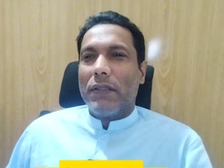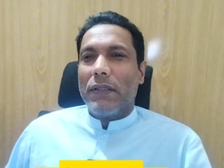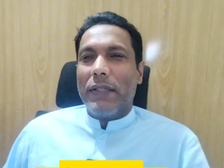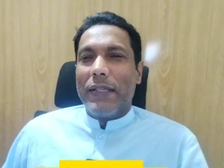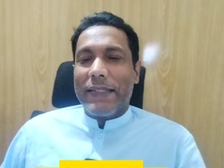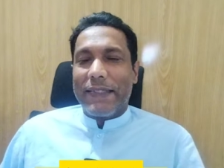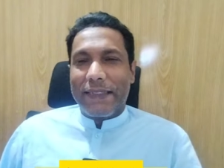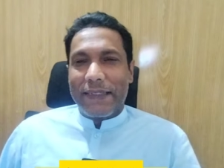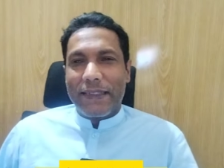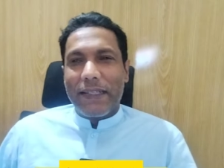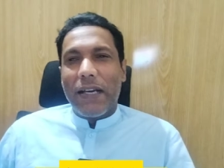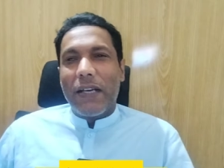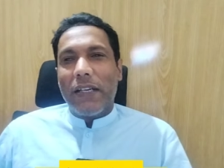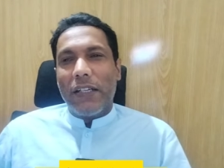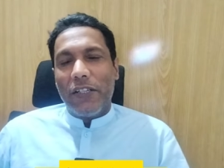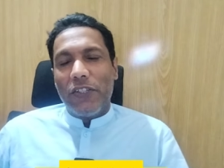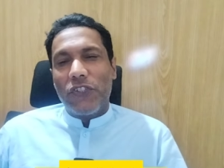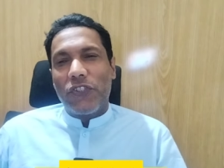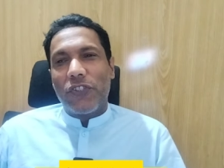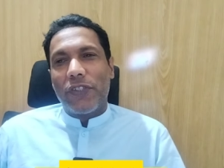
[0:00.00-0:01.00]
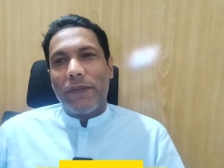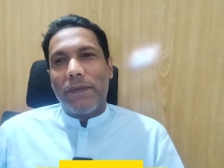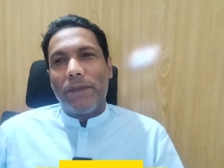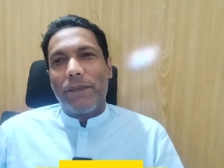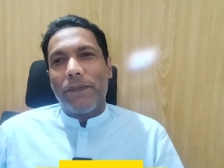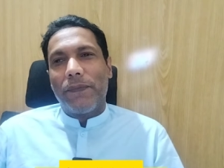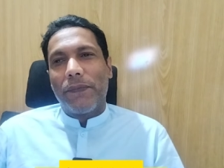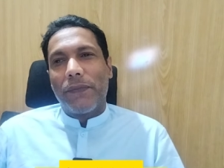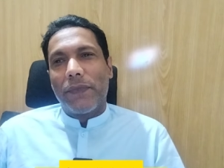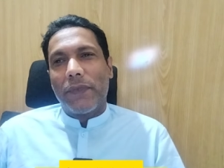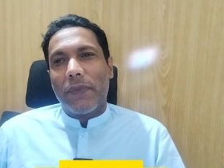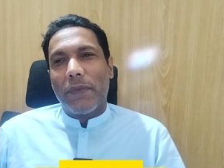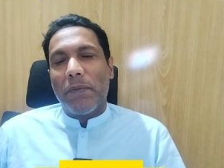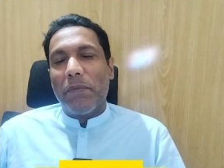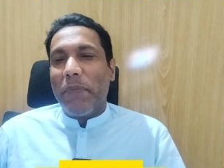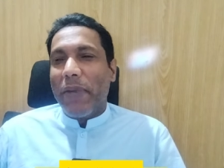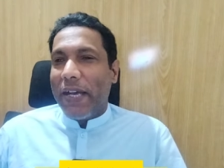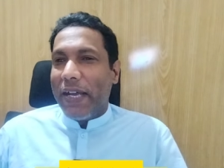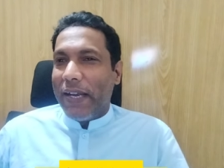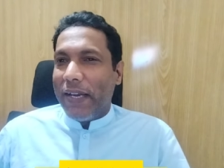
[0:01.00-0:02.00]
discouraged,
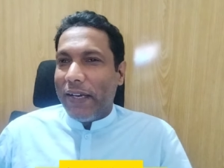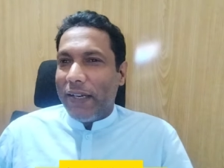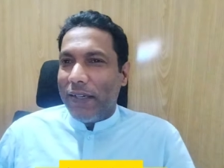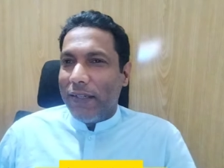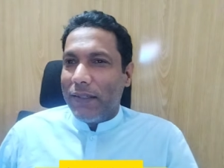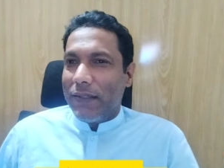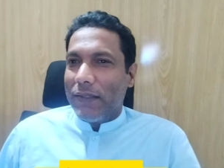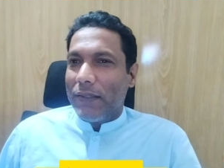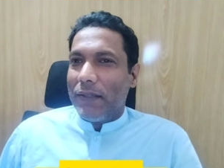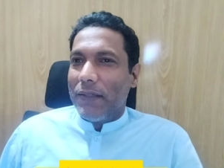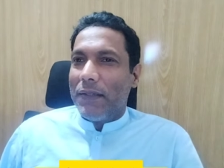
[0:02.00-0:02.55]
banned,